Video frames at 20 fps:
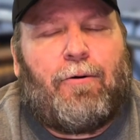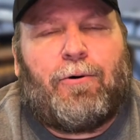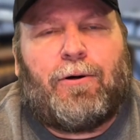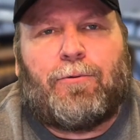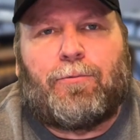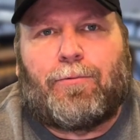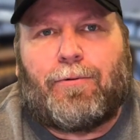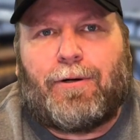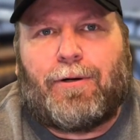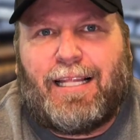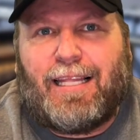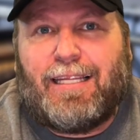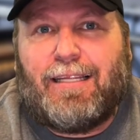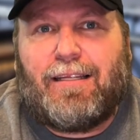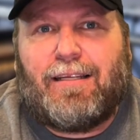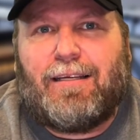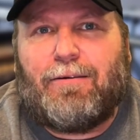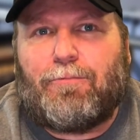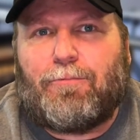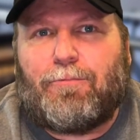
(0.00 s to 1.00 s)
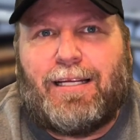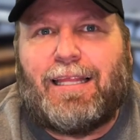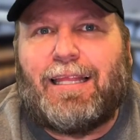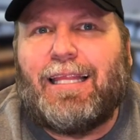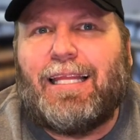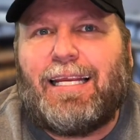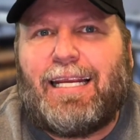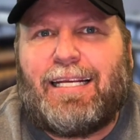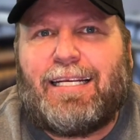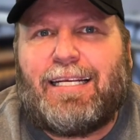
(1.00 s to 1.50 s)
would
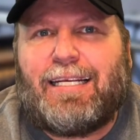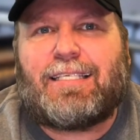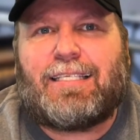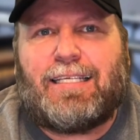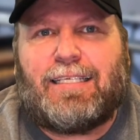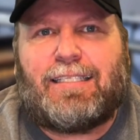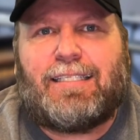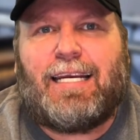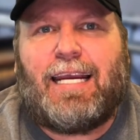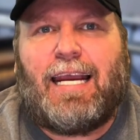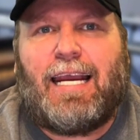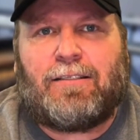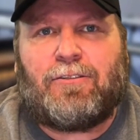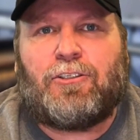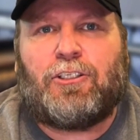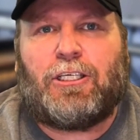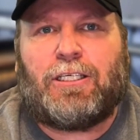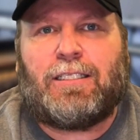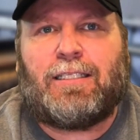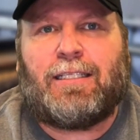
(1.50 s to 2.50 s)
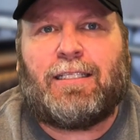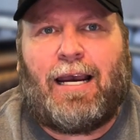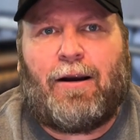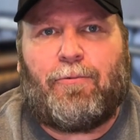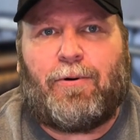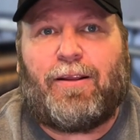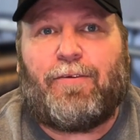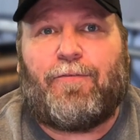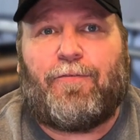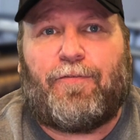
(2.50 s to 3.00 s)
release the tension
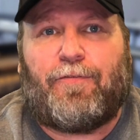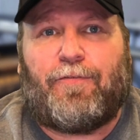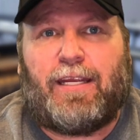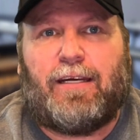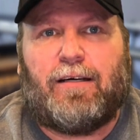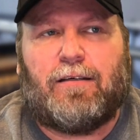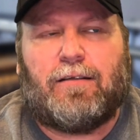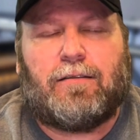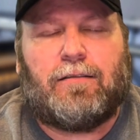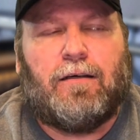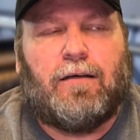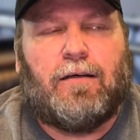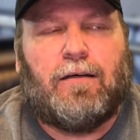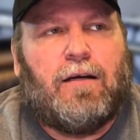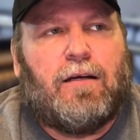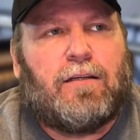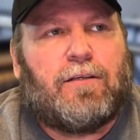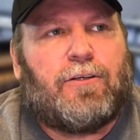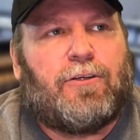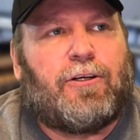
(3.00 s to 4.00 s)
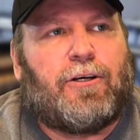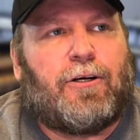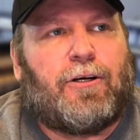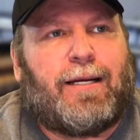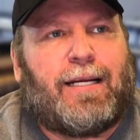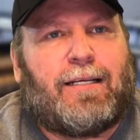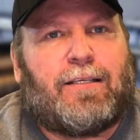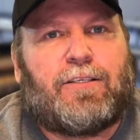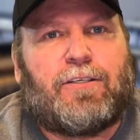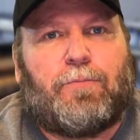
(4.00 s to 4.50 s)
that feel
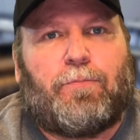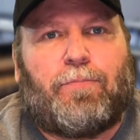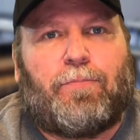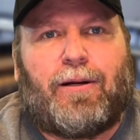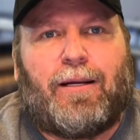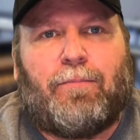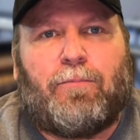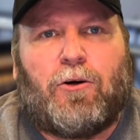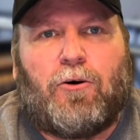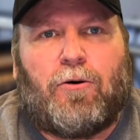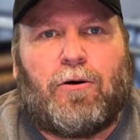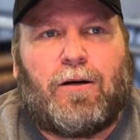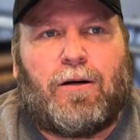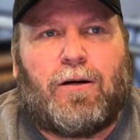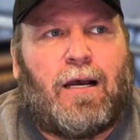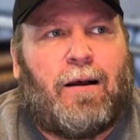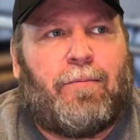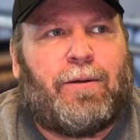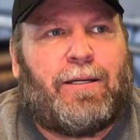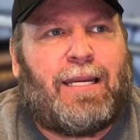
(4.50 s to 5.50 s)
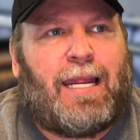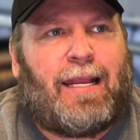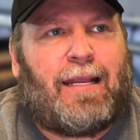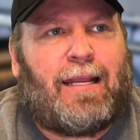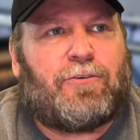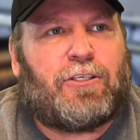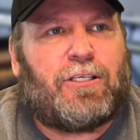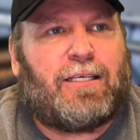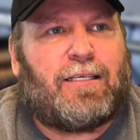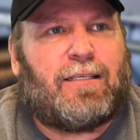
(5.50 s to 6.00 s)
during Supreme Court
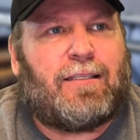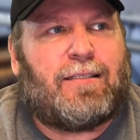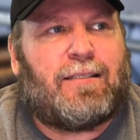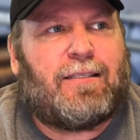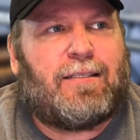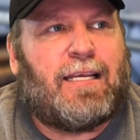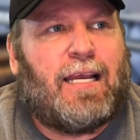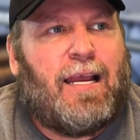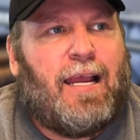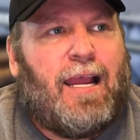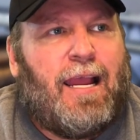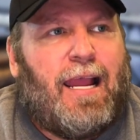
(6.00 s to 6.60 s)
nominations.